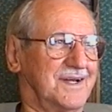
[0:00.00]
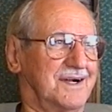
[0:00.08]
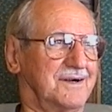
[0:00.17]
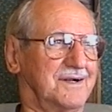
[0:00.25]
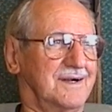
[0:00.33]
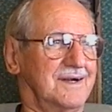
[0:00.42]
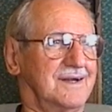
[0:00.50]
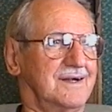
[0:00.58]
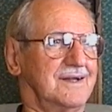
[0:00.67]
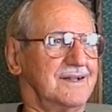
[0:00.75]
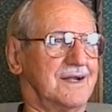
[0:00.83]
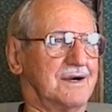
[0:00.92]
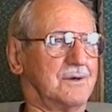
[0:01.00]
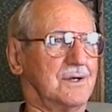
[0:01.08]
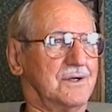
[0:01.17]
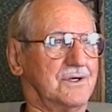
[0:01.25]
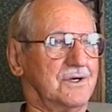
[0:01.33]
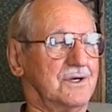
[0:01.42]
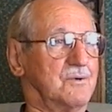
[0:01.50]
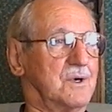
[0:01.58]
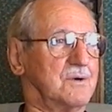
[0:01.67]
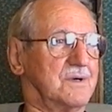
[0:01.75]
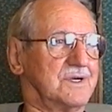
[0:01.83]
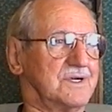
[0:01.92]
they're they were on duty.
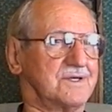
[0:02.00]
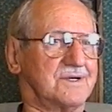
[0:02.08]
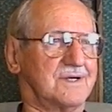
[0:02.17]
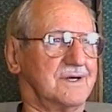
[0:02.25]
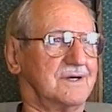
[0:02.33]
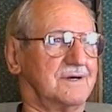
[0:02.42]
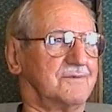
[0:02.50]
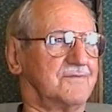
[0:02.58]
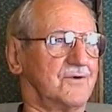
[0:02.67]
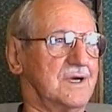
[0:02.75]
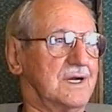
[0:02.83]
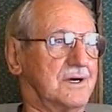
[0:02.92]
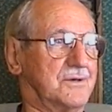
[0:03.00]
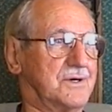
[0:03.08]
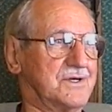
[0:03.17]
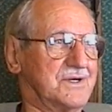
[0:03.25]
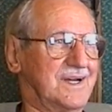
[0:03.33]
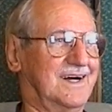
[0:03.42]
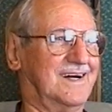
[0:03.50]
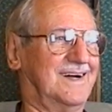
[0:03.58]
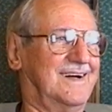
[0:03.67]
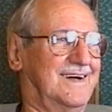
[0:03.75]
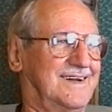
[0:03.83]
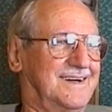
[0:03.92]
We were just uh, freeloaders. You know.
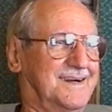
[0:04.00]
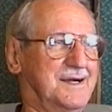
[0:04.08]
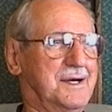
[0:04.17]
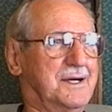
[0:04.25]
Mm.